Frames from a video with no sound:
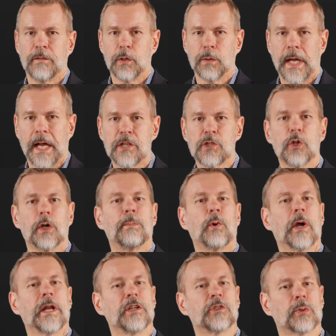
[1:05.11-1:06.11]
As you
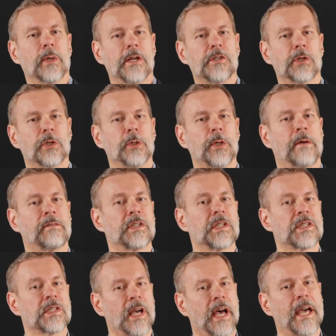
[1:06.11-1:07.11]
appoint a treasurer, you have to
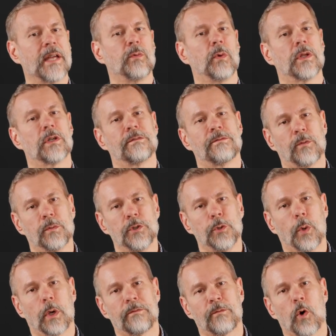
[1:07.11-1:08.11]
decide whether
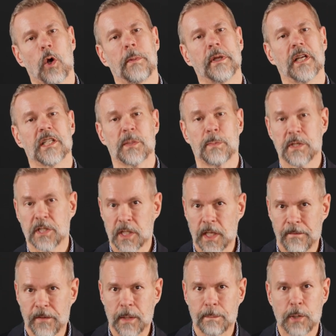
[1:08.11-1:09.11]
you are forming a
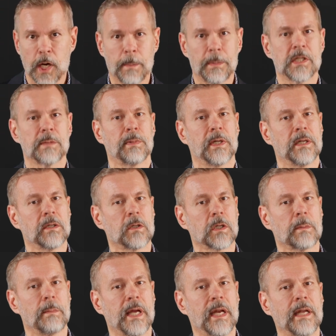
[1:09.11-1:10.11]
specific purpose political
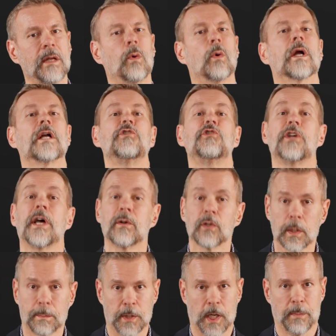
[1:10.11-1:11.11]
committee or a
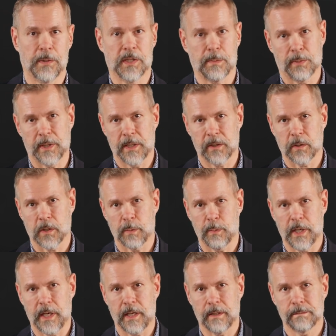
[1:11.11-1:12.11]
general purpose political
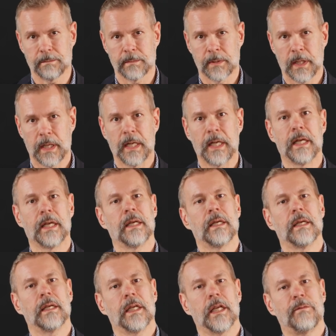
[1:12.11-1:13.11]
committee.
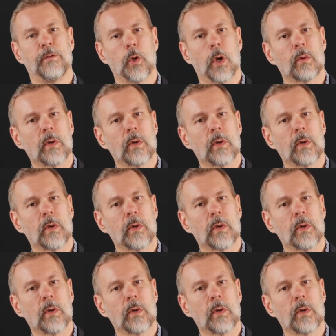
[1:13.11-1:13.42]
If you are